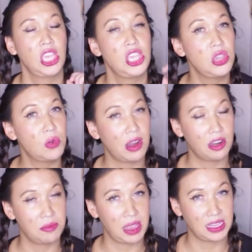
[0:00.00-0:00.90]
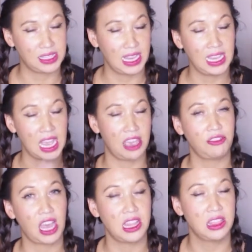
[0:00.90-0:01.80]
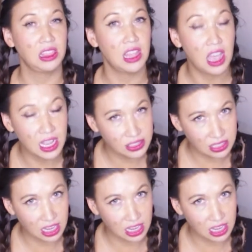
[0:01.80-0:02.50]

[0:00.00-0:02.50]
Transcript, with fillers: You are amazing. I've gotten lots